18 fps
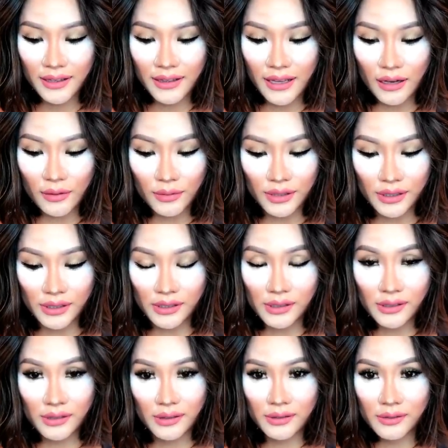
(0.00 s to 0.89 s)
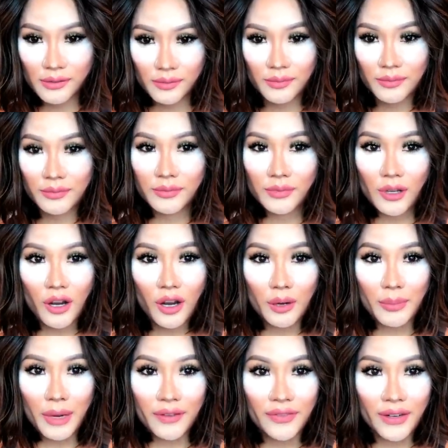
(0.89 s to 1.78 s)
that was
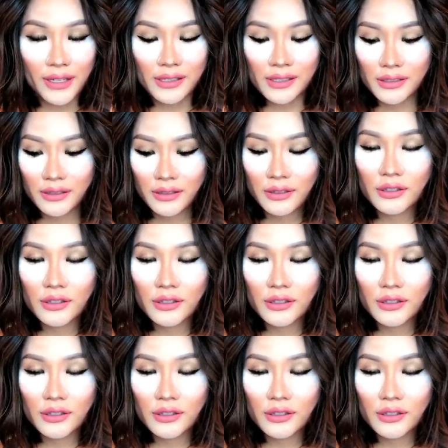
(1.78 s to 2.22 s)
on my face.